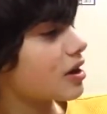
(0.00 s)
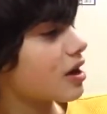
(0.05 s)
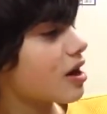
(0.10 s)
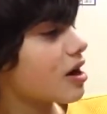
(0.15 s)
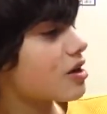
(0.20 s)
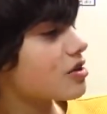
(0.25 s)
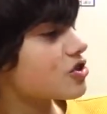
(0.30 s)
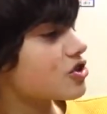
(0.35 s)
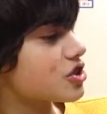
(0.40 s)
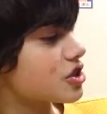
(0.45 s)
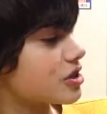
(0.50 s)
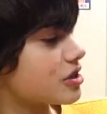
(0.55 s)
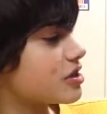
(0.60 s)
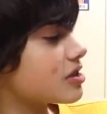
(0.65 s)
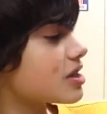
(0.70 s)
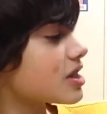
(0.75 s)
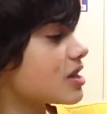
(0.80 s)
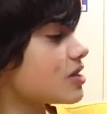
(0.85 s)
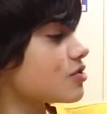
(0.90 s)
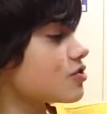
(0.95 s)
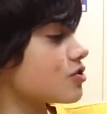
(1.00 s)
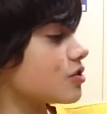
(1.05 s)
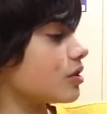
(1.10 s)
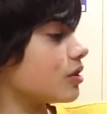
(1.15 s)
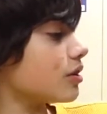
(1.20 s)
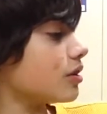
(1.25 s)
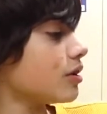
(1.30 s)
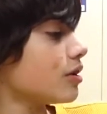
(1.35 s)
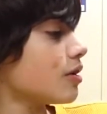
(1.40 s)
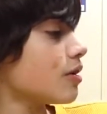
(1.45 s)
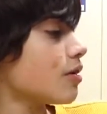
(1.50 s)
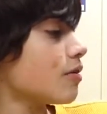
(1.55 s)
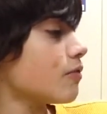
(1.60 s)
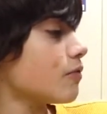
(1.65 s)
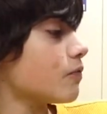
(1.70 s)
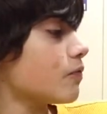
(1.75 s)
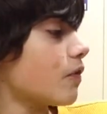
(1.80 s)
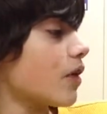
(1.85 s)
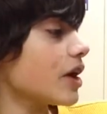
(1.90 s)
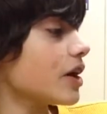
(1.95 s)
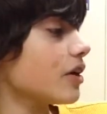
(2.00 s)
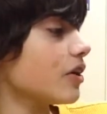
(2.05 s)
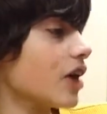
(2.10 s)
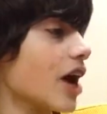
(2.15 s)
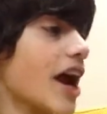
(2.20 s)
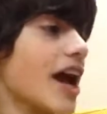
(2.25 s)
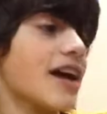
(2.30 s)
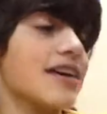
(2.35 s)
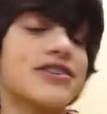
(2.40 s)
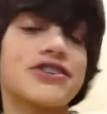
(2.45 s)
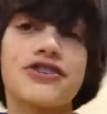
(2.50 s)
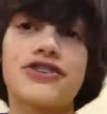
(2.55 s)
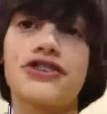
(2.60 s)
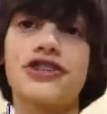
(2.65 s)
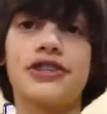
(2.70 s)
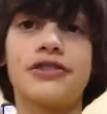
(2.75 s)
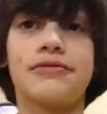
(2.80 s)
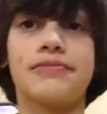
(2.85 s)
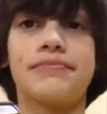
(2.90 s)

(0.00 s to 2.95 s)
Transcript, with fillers: caution, danger, fire hazard